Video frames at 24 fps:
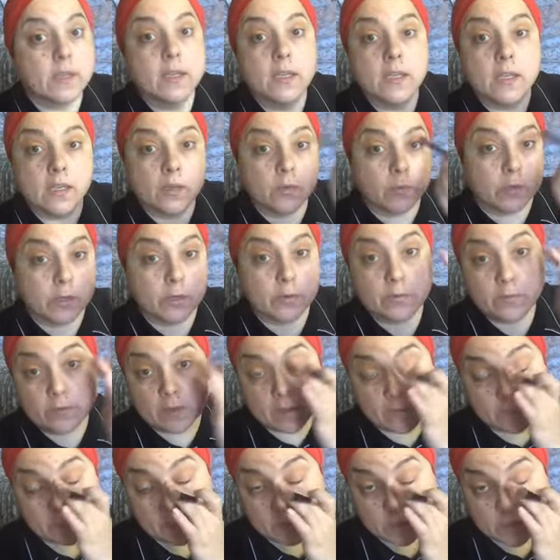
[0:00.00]
When you
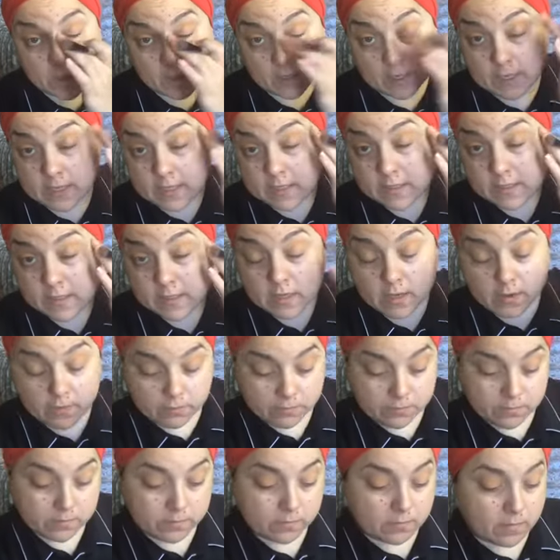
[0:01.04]
fluff, you start getting
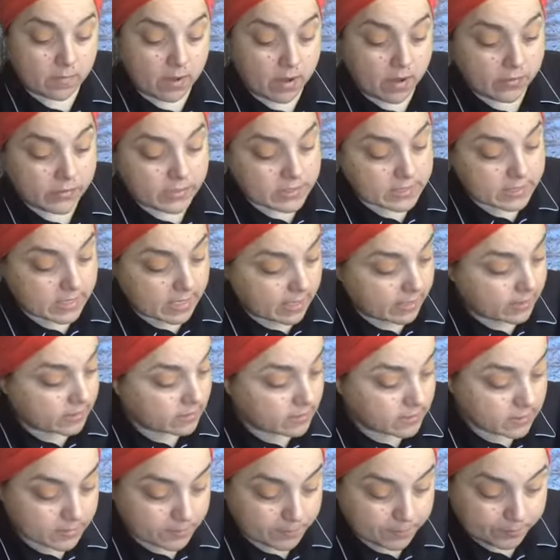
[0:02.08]
stuff on the
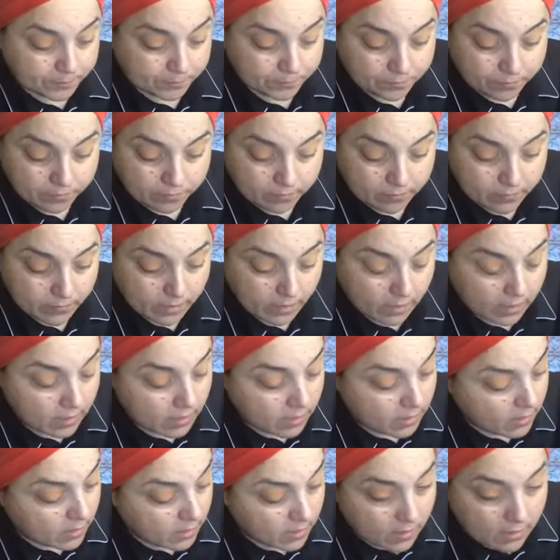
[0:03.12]
sides.
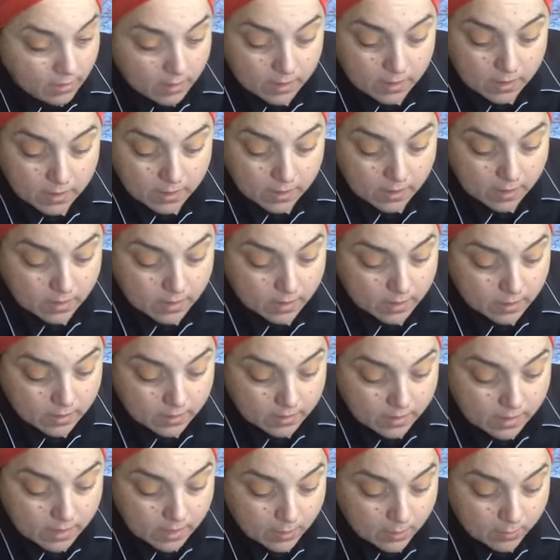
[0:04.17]
And
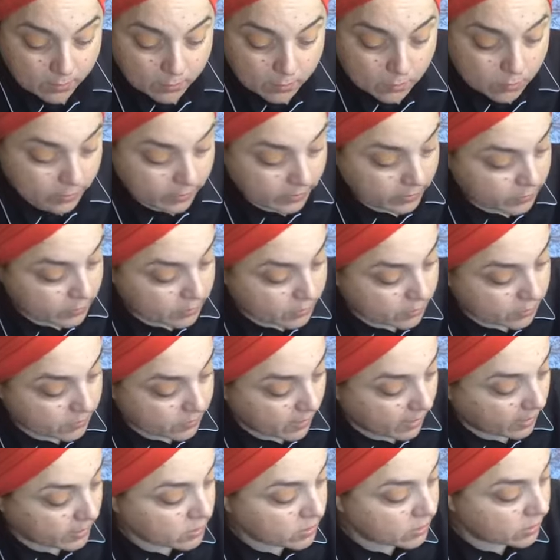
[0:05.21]
now I'm going to
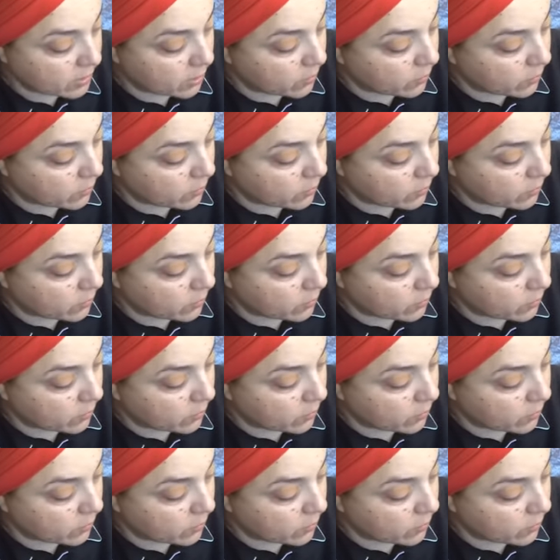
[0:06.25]
actually go in